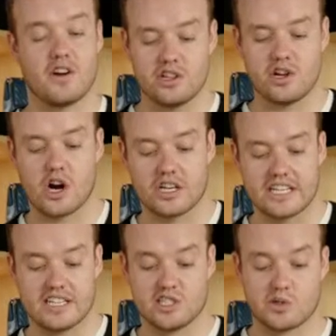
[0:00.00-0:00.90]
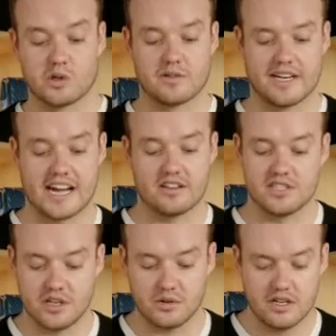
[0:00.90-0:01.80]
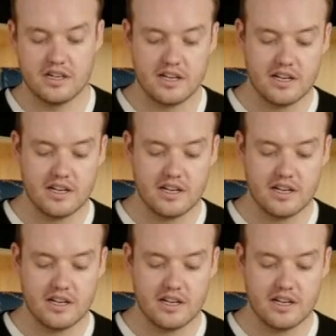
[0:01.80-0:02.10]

And I've heard they're hard to get in stores right now too.